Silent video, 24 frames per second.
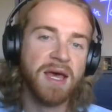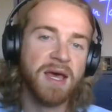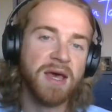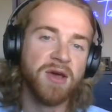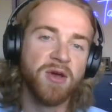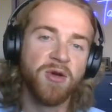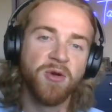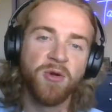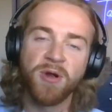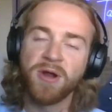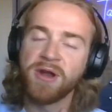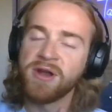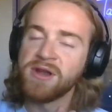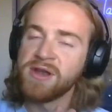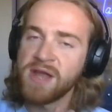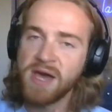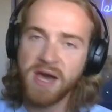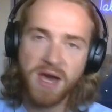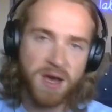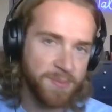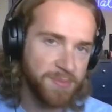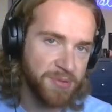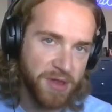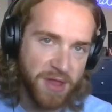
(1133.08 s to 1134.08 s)
who are
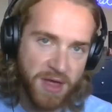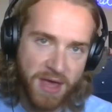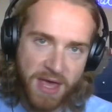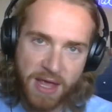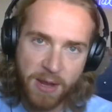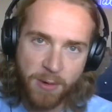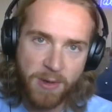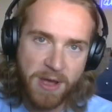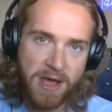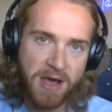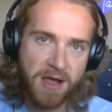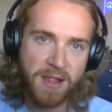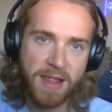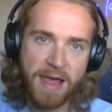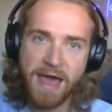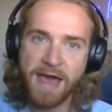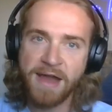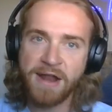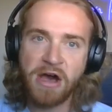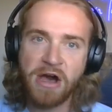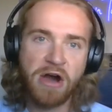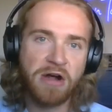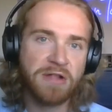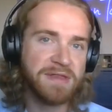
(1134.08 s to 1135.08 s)
not playing well at
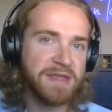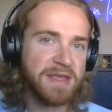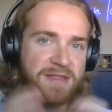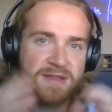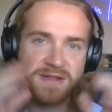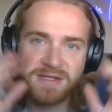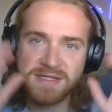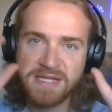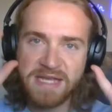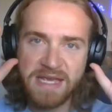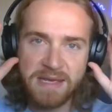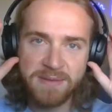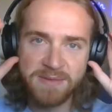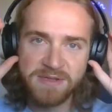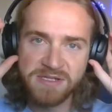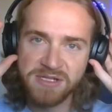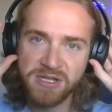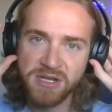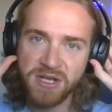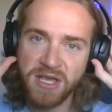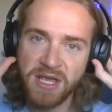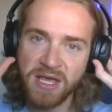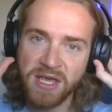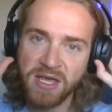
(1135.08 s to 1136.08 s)
all. Neither team is
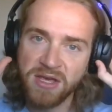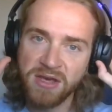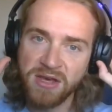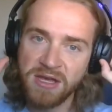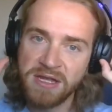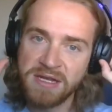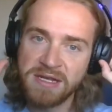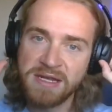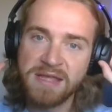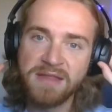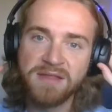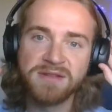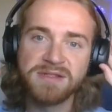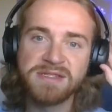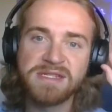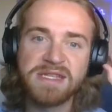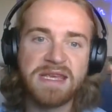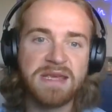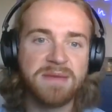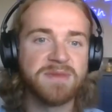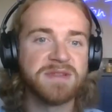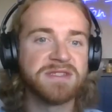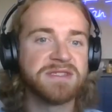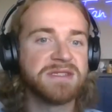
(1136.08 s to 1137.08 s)
looking good. Neither
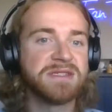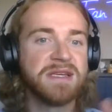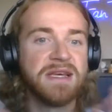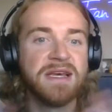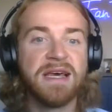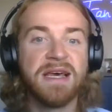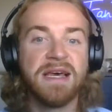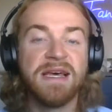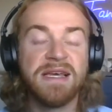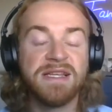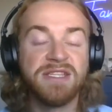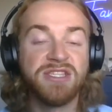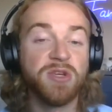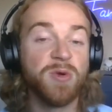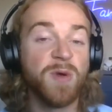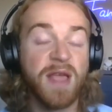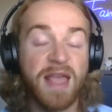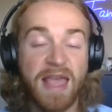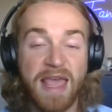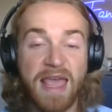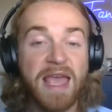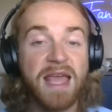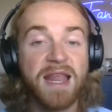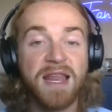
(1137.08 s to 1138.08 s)
team is doing
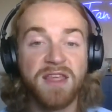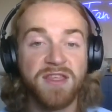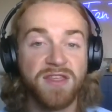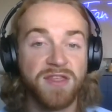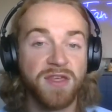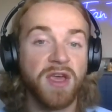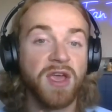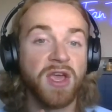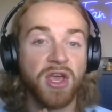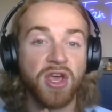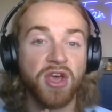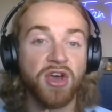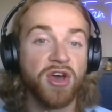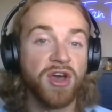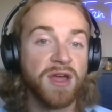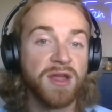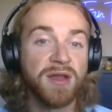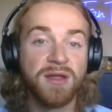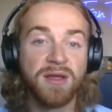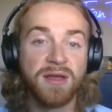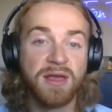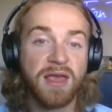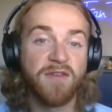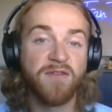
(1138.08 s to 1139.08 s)
anything
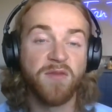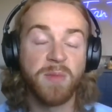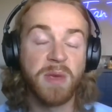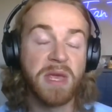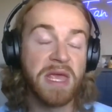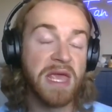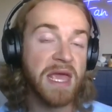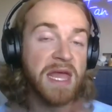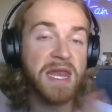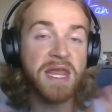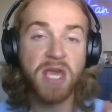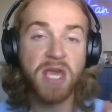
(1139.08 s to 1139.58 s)
good, giving me any